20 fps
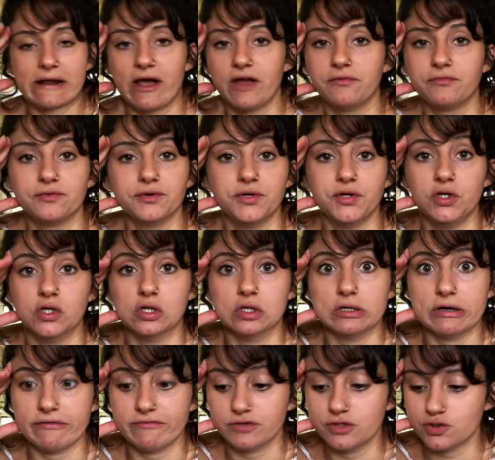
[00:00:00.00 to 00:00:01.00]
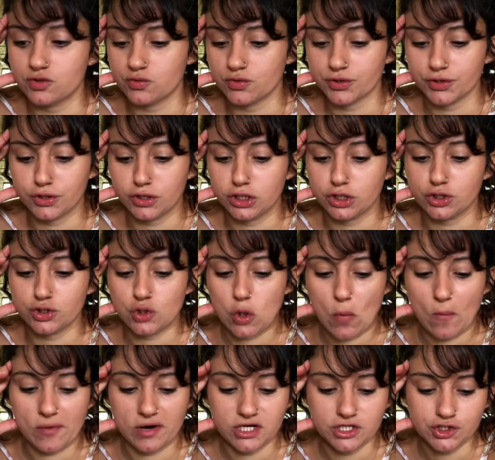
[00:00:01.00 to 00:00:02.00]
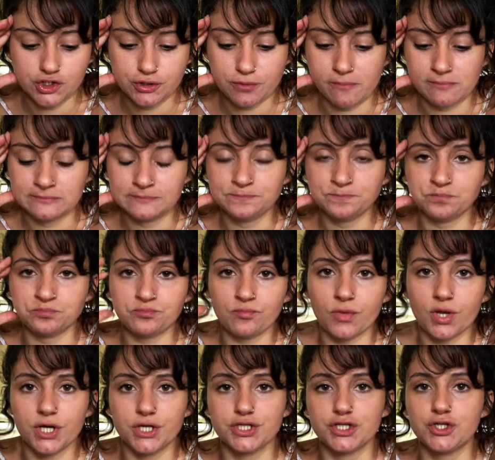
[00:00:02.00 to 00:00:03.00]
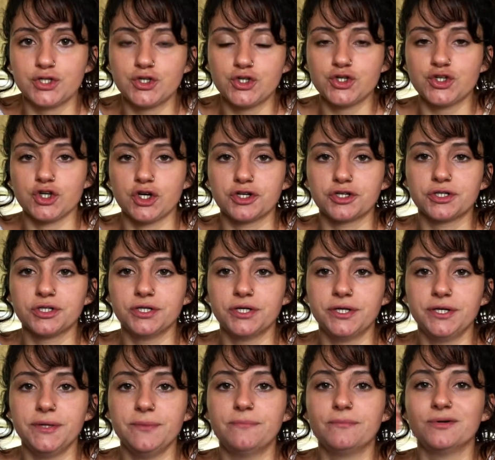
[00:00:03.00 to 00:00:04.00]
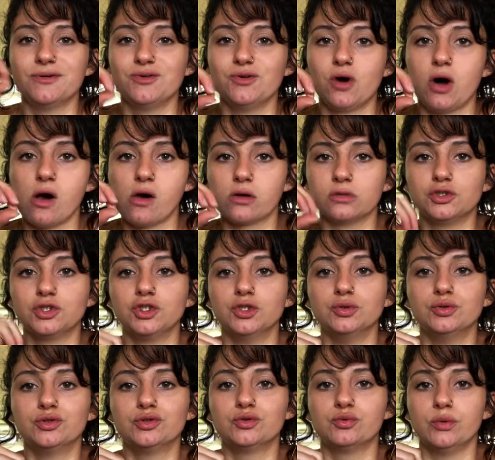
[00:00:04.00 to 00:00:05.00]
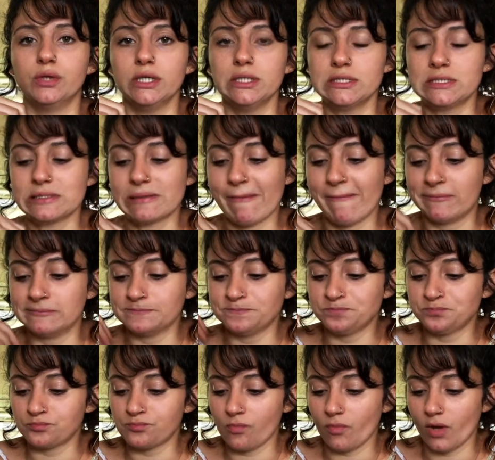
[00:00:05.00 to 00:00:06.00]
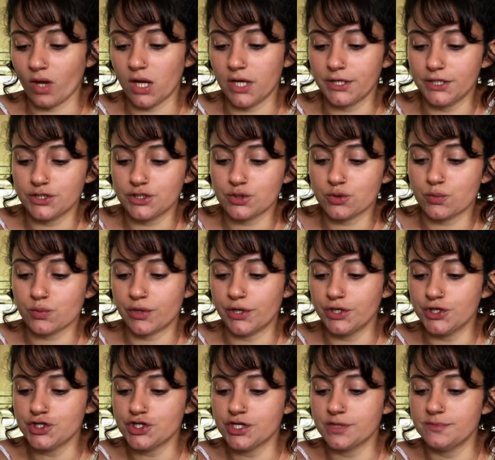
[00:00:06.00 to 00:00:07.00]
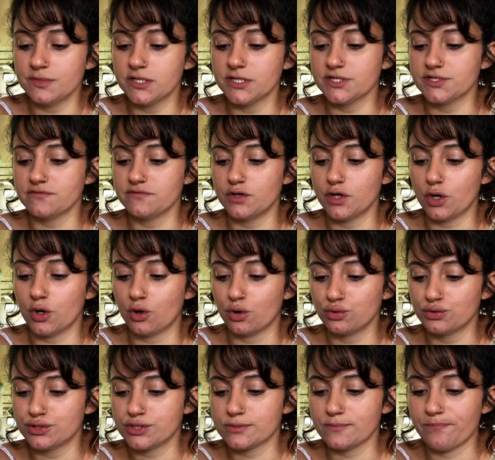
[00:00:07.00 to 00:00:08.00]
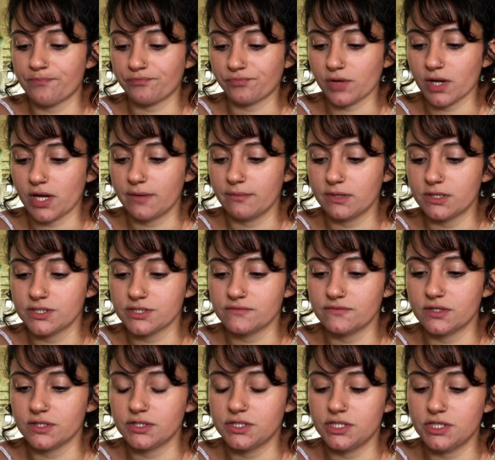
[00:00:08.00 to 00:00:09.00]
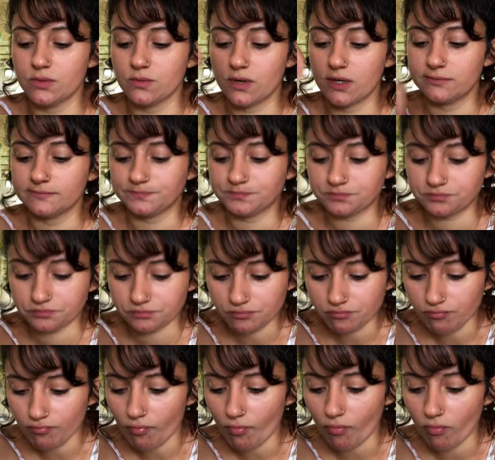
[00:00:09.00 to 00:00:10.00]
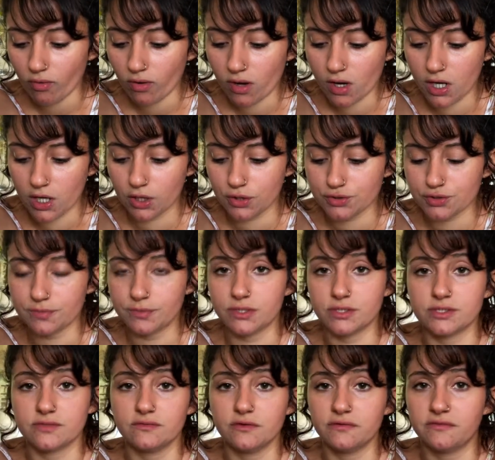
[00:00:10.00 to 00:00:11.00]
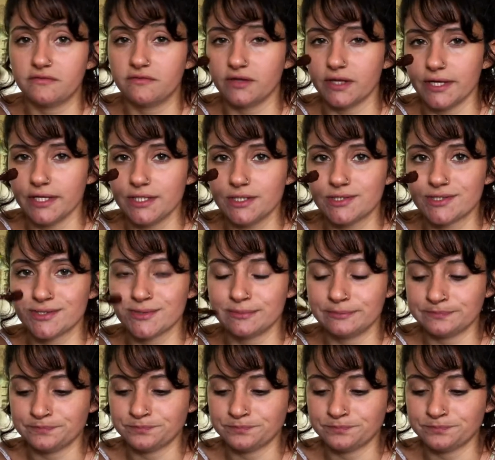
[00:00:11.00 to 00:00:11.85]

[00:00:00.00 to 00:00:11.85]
I freaking love this granola so much because it's chocolatey but not too sweet, and it's crunchy because of the oats and because of the quinoa and also because of the flakes.